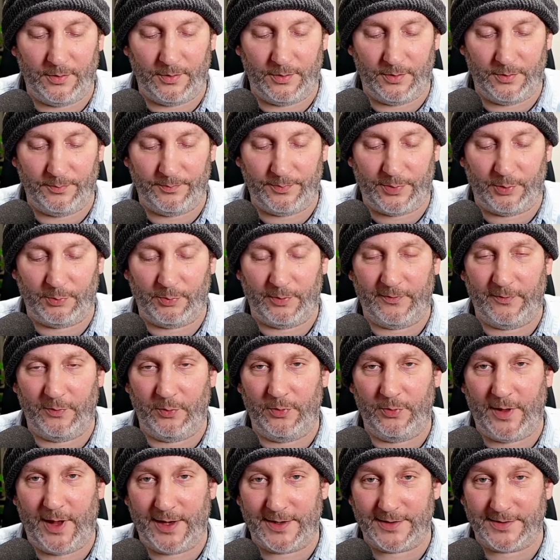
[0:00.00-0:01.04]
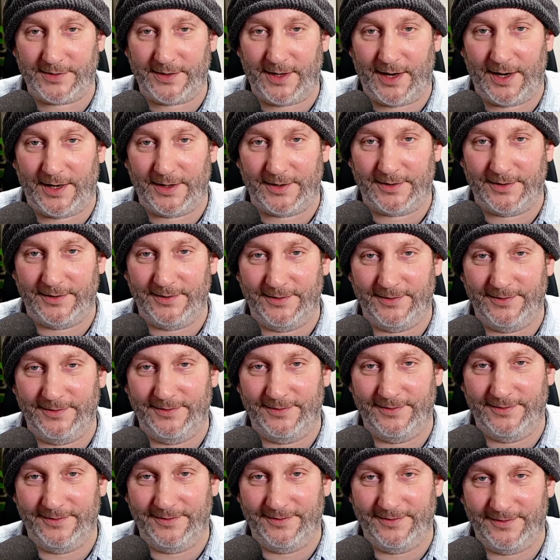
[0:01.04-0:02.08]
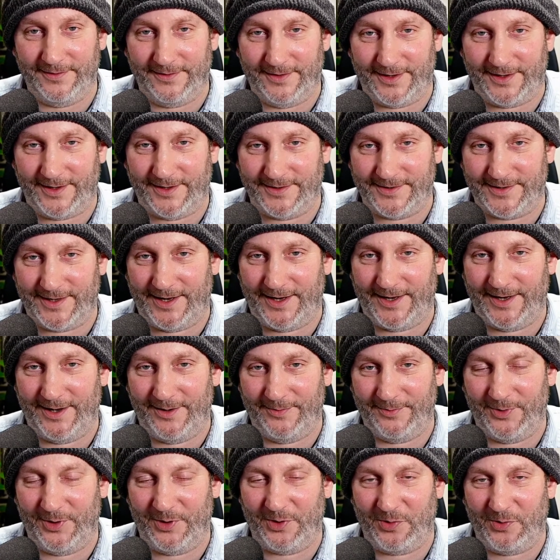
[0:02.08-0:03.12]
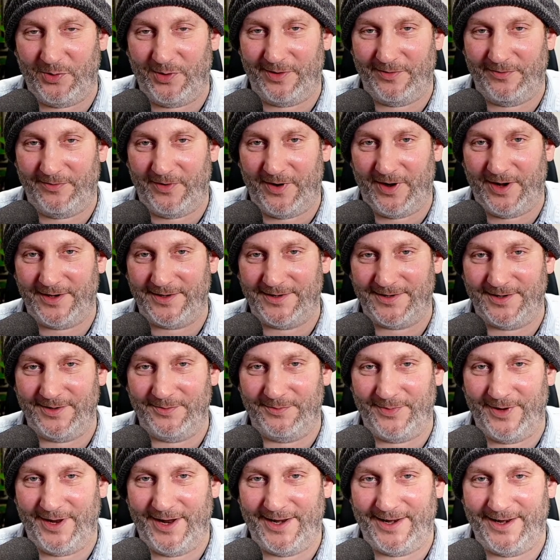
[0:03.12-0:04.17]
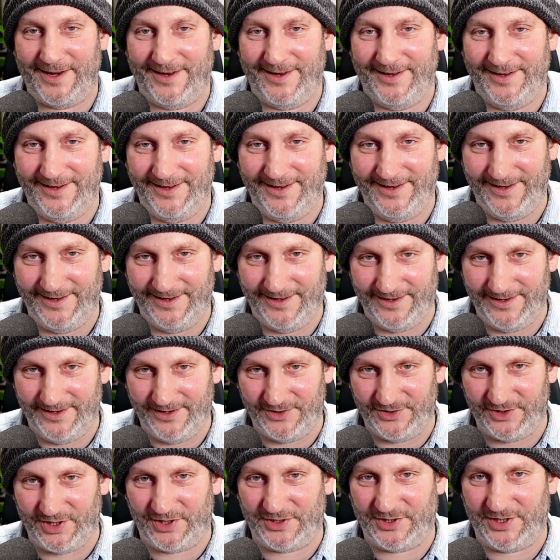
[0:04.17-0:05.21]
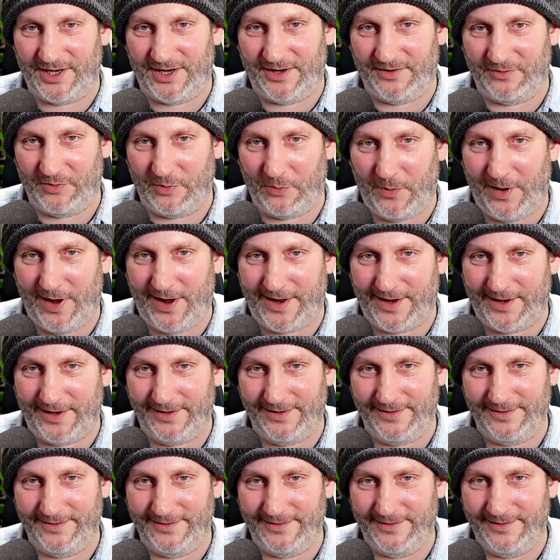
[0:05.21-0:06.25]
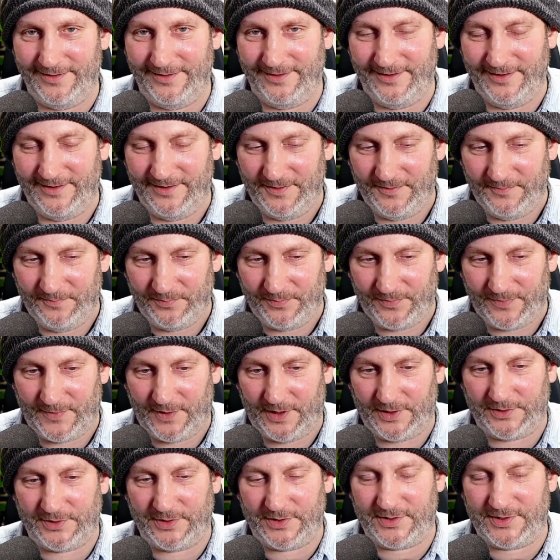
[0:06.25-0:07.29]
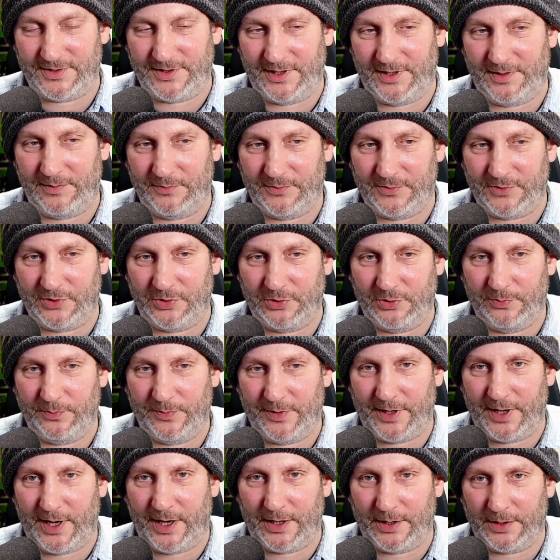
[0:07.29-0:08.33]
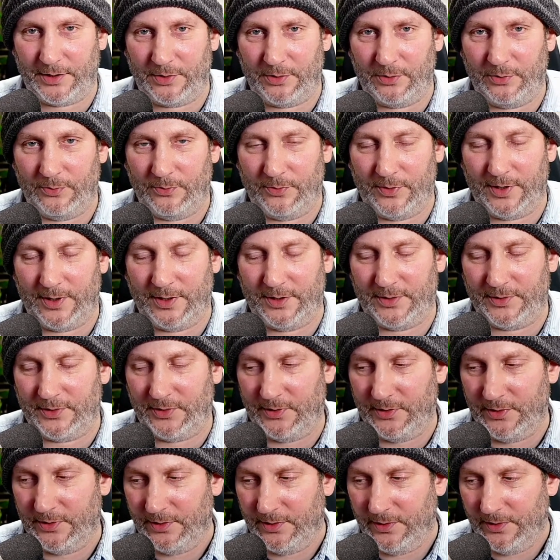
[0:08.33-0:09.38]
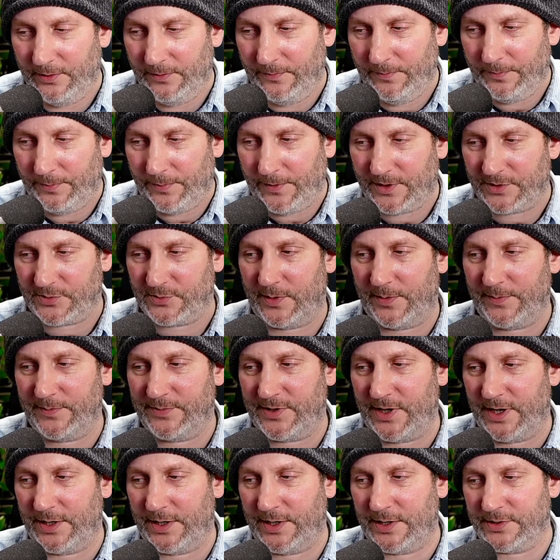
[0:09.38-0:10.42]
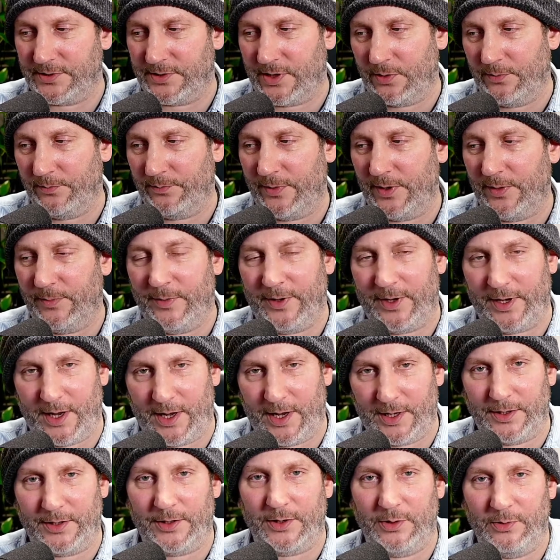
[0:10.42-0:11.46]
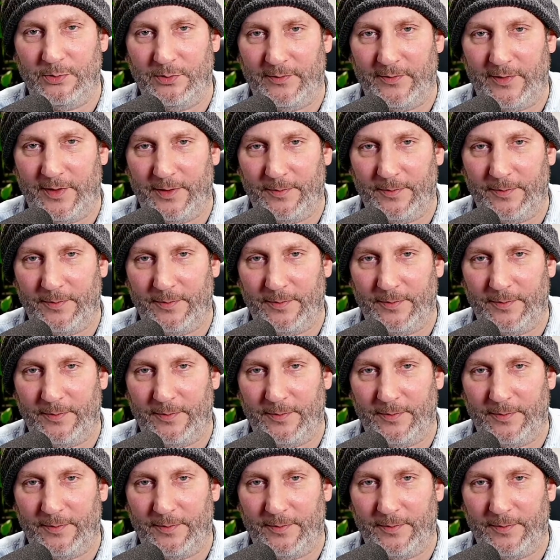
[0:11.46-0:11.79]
But with all that said, like I say, I'm not qualified to be able to judge it either way. It just seemed too mechanical. And that's what I'm saying is, don't be mechanical with it.